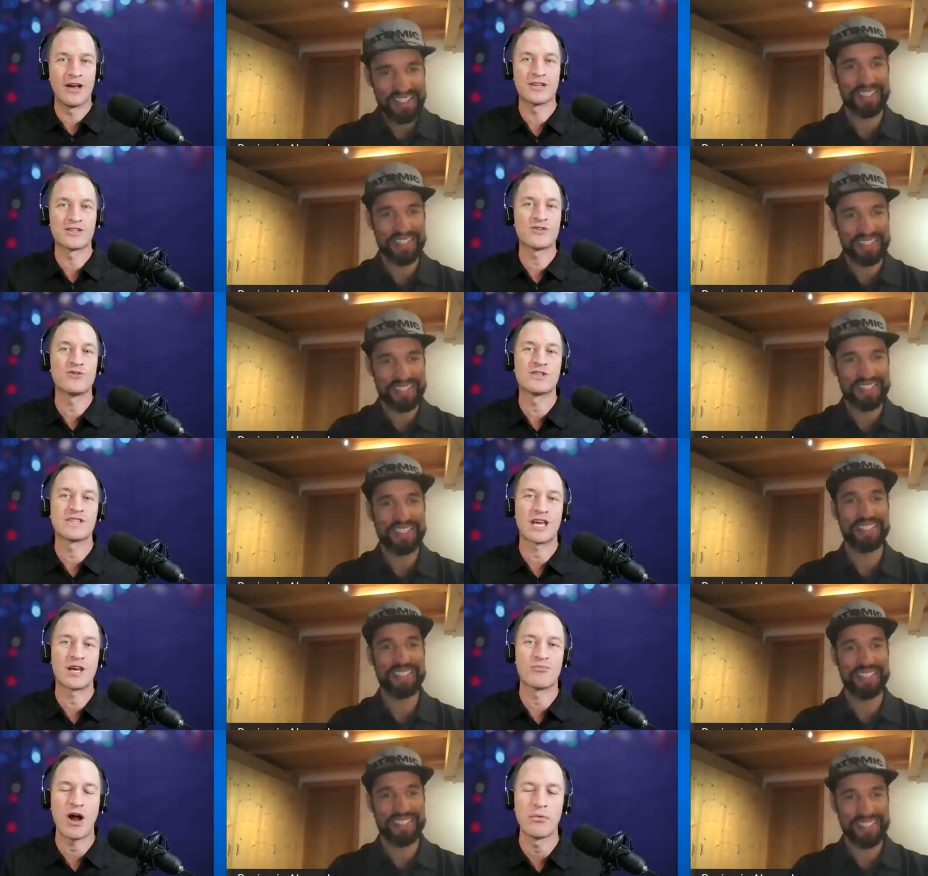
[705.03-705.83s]
Speaker 1: as soon as
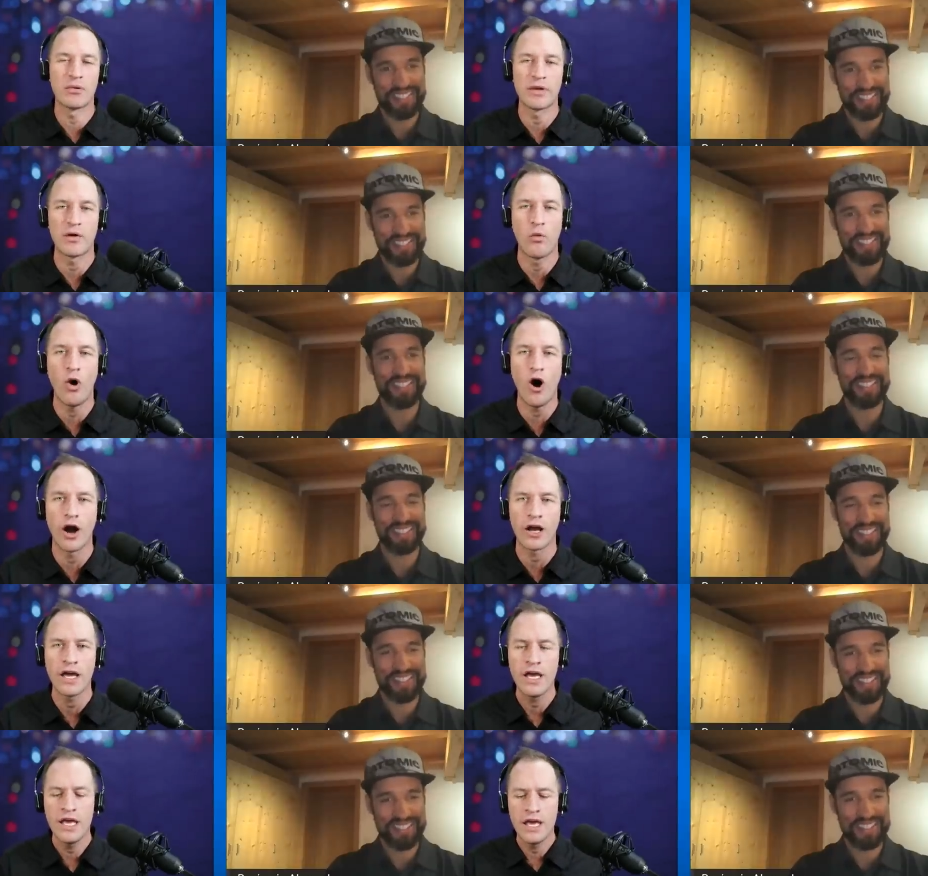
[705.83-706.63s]
they could probably
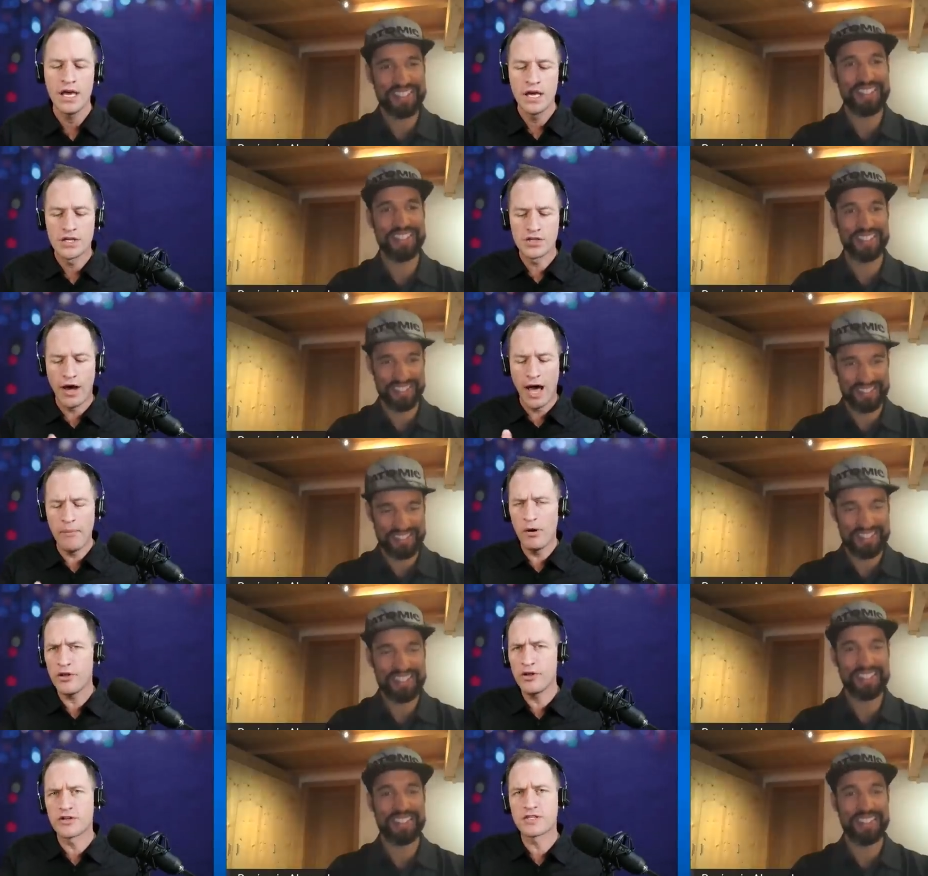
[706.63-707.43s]
walk. So how
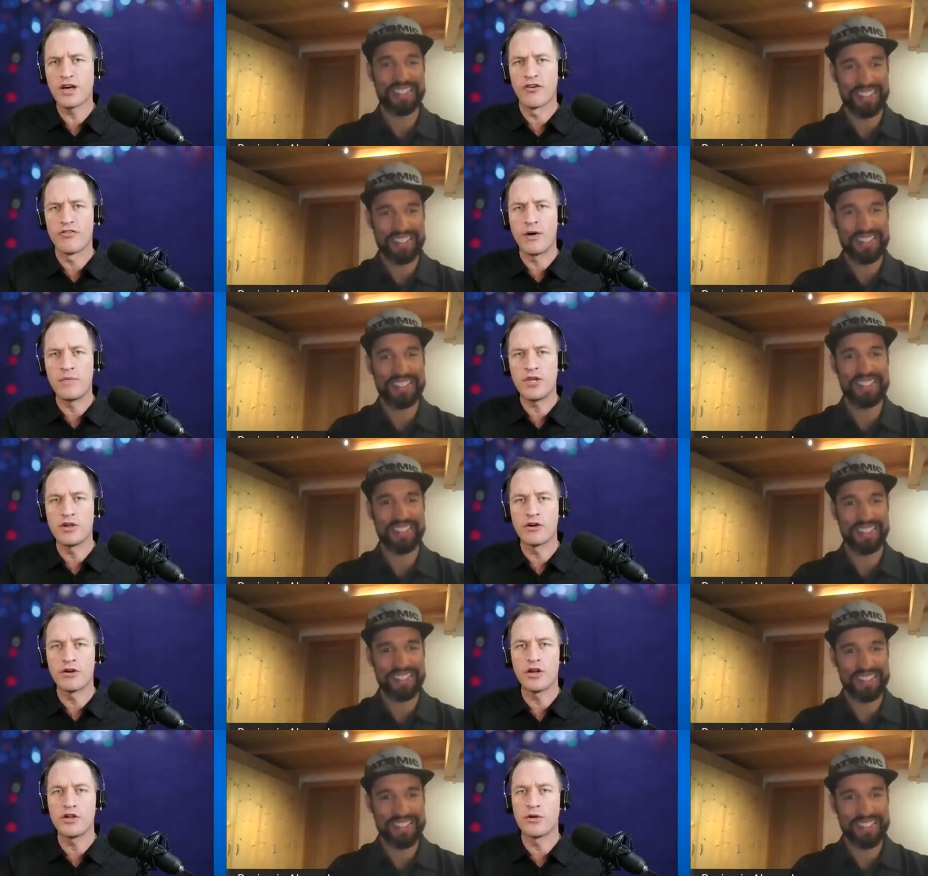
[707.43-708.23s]
about yourself? I mean,
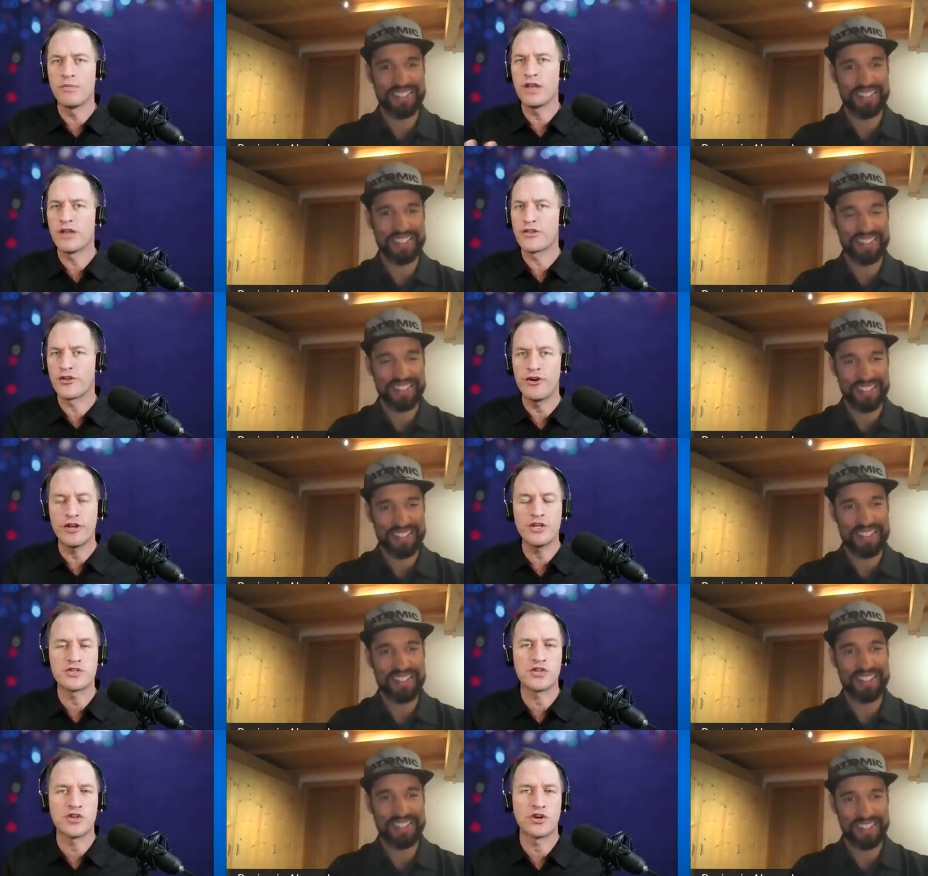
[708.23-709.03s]
you're in your mid
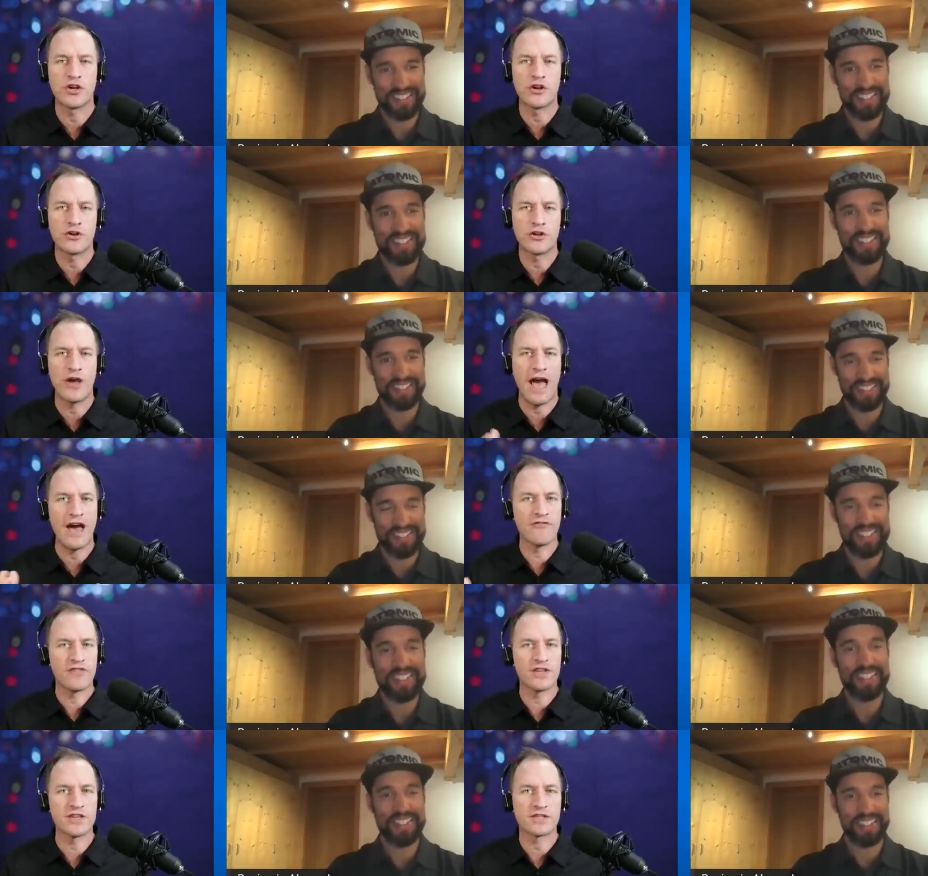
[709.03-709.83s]
30s. You
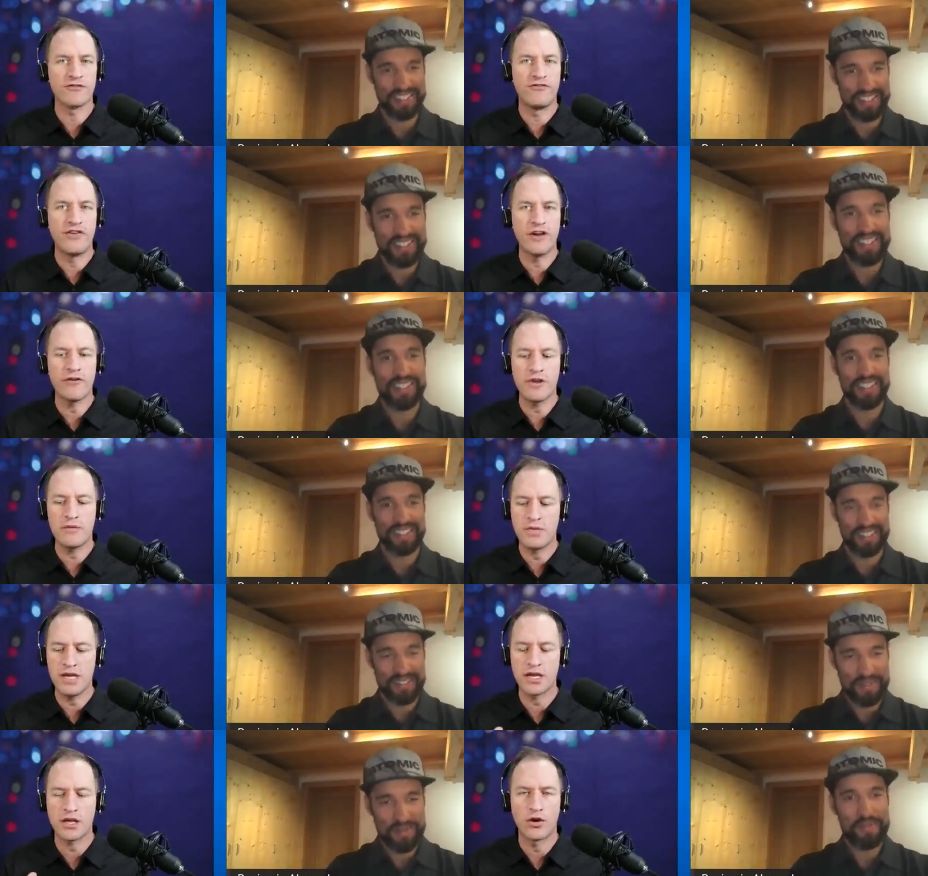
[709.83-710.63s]
have this very
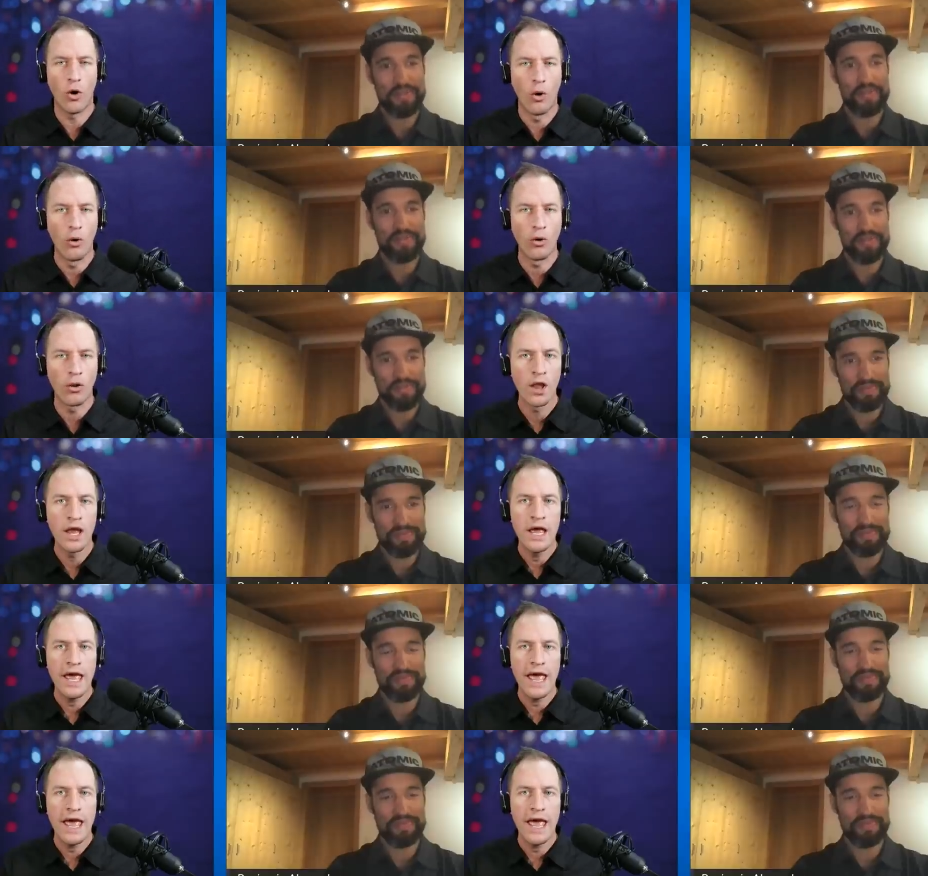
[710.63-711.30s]
big goal,